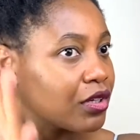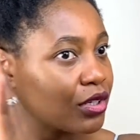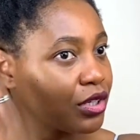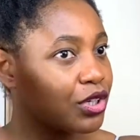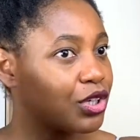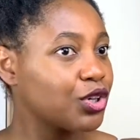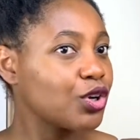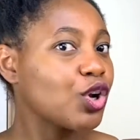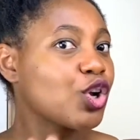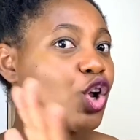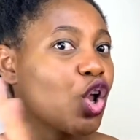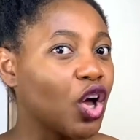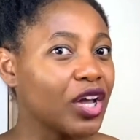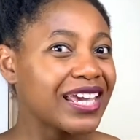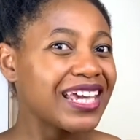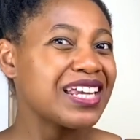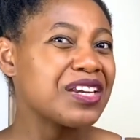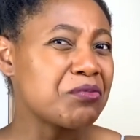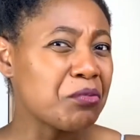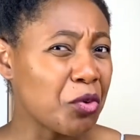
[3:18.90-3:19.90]
you know, lock
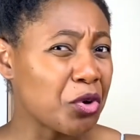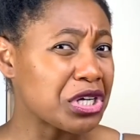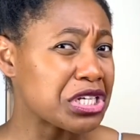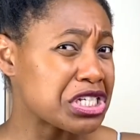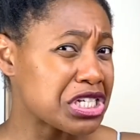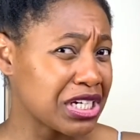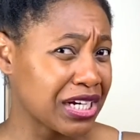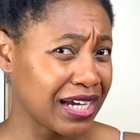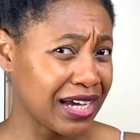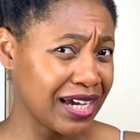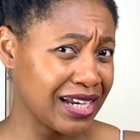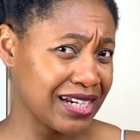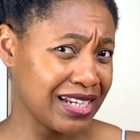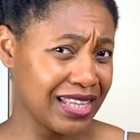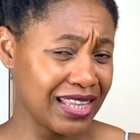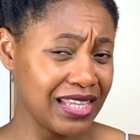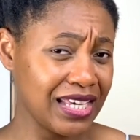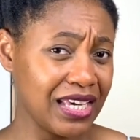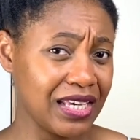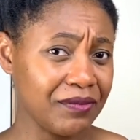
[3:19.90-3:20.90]
in moisture kind of
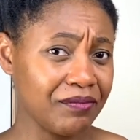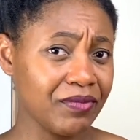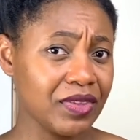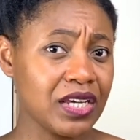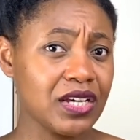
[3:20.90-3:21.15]
thing.